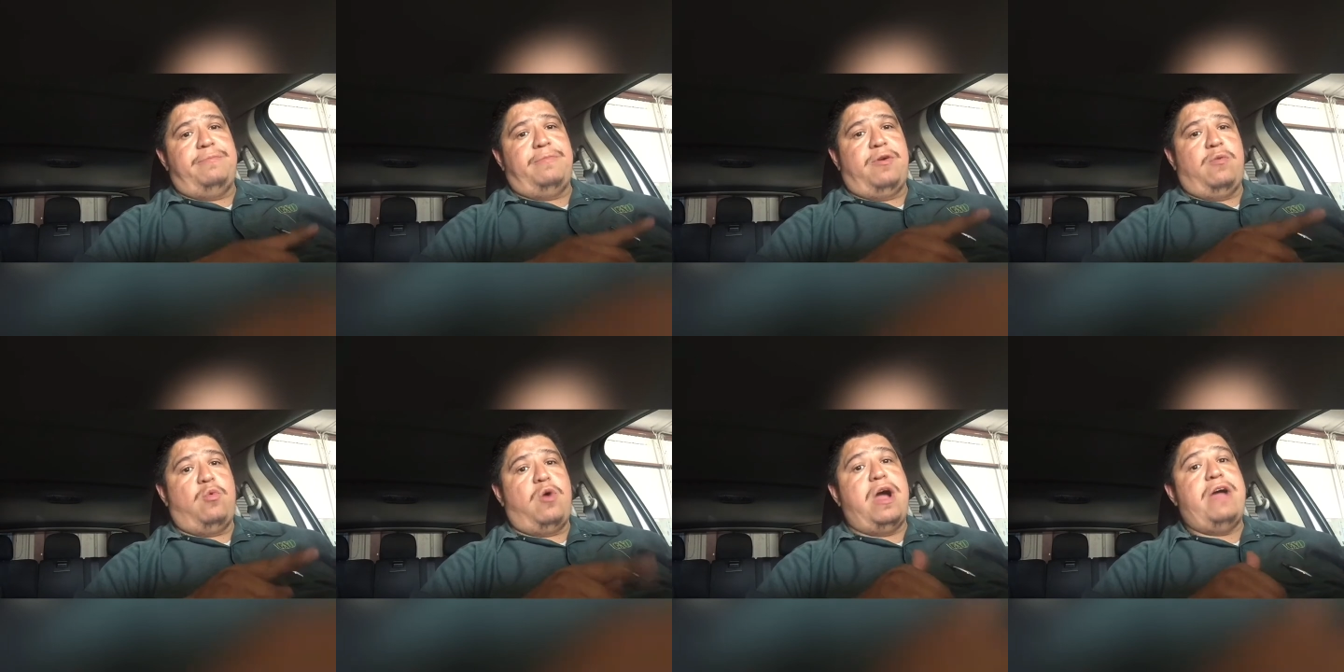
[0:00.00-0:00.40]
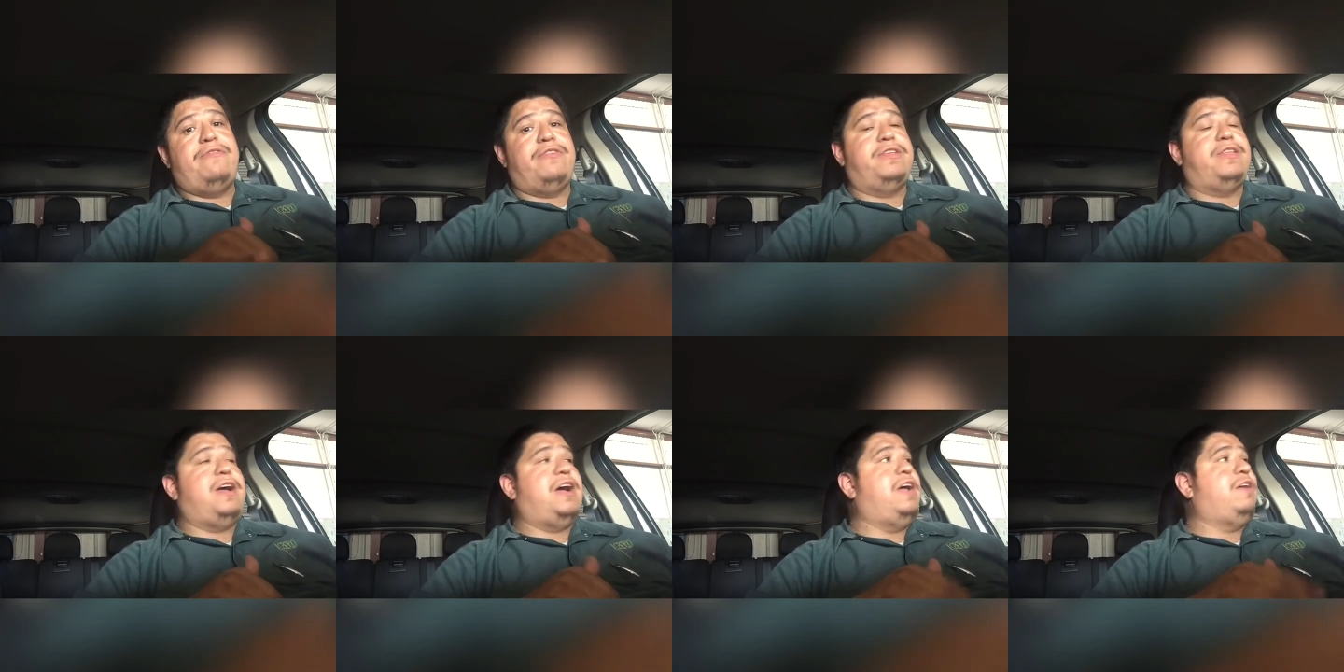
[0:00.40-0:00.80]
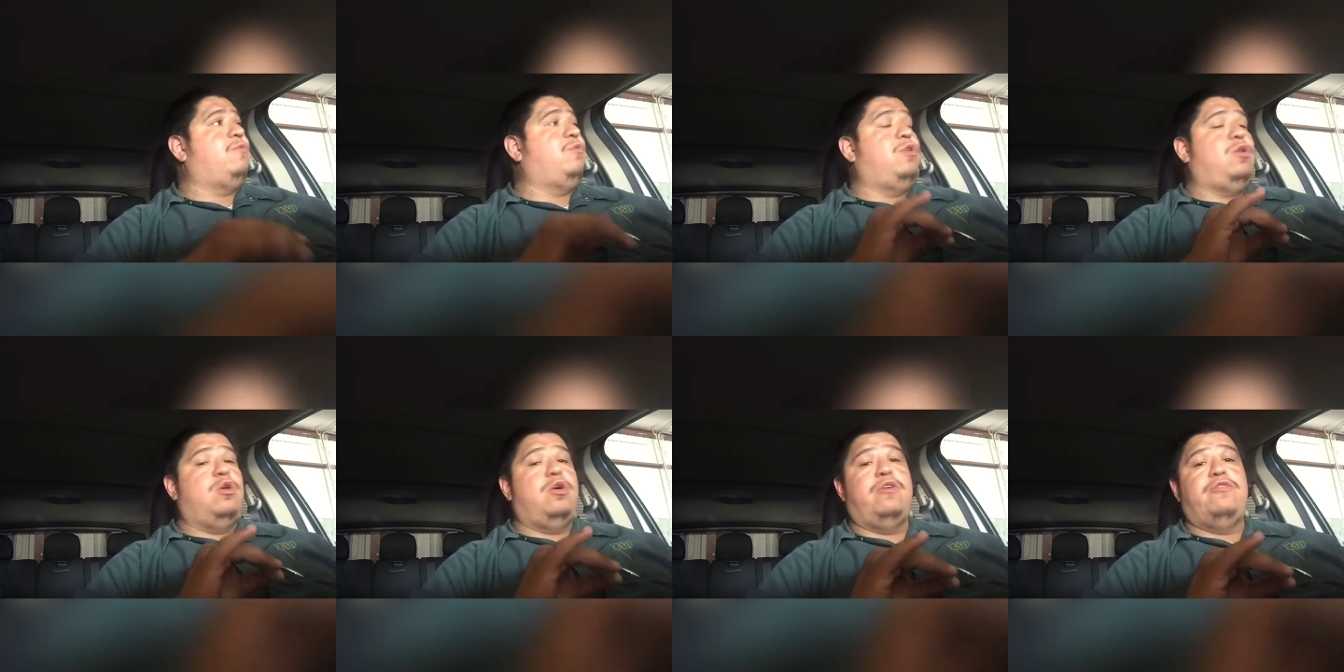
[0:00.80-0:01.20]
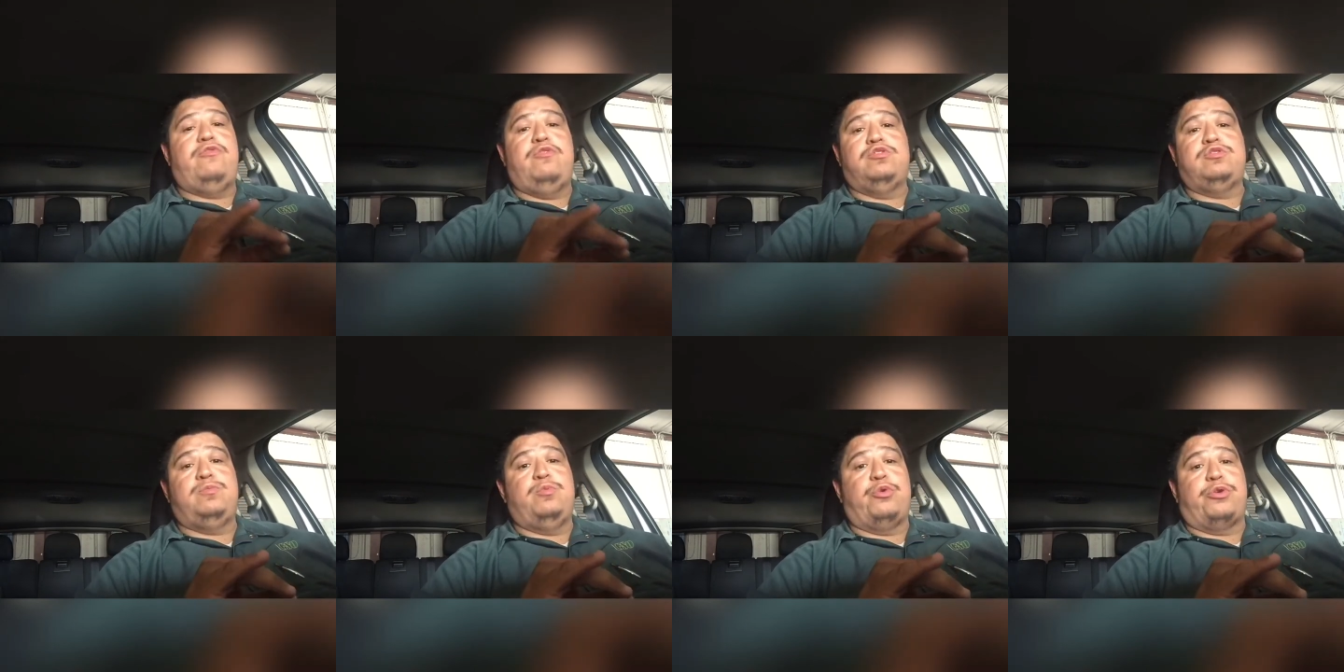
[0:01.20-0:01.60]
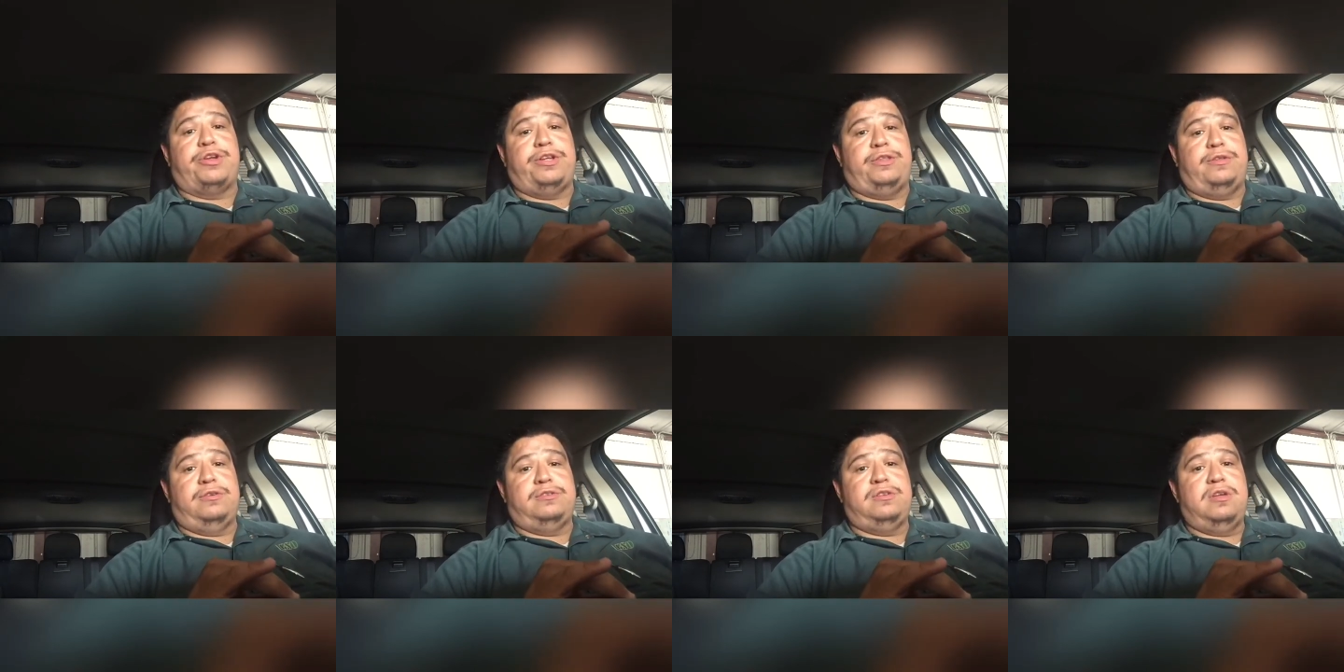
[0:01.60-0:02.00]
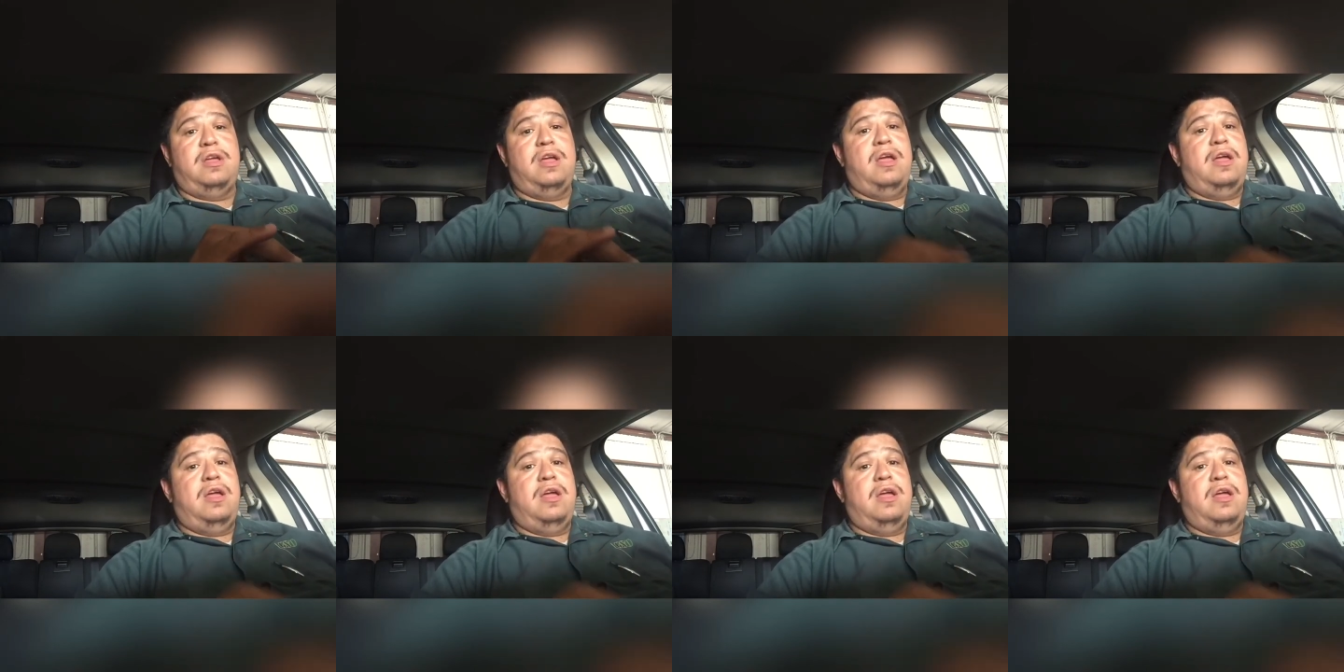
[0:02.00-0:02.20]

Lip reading: my wife and I, we love those burritos.